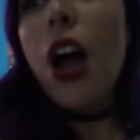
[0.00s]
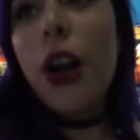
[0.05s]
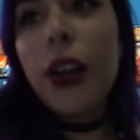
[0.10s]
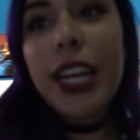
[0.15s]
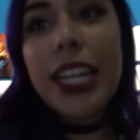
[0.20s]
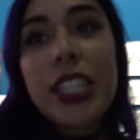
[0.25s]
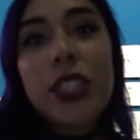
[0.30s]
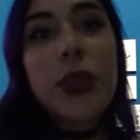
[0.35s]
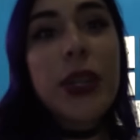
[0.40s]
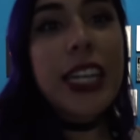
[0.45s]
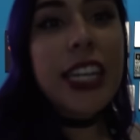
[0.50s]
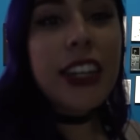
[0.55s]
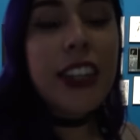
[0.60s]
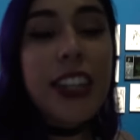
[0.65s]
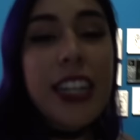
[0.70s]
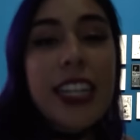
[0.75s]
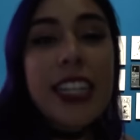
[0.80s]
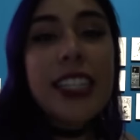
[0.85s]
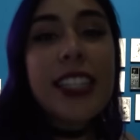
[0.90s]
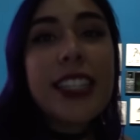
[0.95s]
Okay, so here
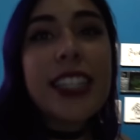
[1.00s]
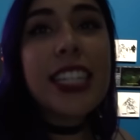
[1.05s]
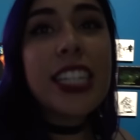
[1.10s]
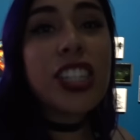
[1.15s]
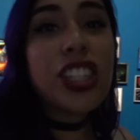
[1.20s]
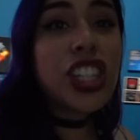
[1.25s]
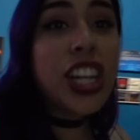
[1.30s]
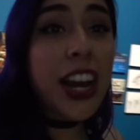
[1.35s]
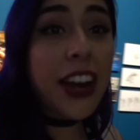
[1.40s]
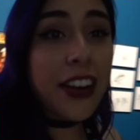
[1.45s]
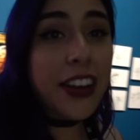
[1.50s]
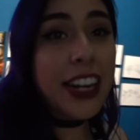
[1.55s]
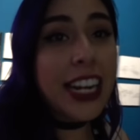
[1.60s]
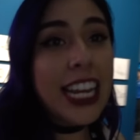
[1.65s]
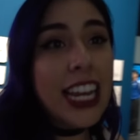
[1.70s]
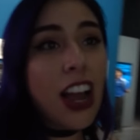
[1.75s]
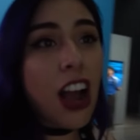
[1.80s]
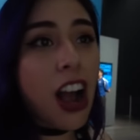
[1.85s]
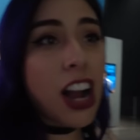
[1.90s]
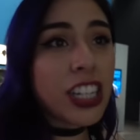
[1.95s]
is the
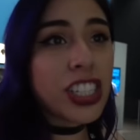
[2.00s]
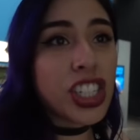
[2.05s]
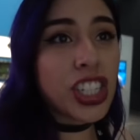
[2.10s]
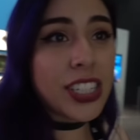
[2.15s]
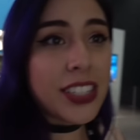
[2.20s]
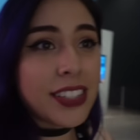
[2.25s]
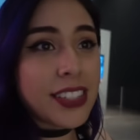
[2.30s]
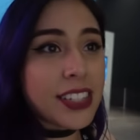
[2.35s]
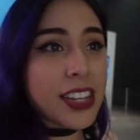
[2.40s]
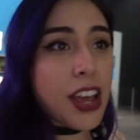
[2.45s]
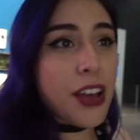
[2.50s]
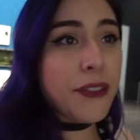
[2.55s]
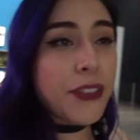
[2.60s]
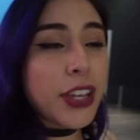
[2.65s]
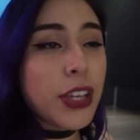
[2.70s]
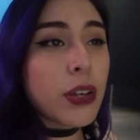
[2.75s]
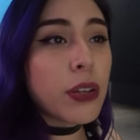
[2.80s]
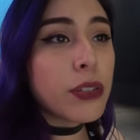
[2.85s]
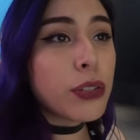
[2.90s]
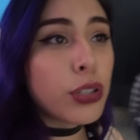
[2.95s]
charity auction stuff.
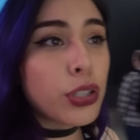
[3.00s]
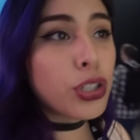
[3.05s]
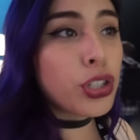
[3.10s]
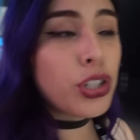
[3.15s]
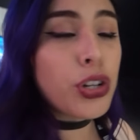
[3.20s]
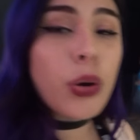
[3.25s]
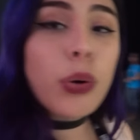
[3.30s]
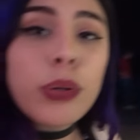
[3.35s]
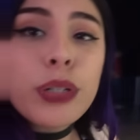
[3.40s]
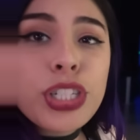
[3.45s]
It goes to Choke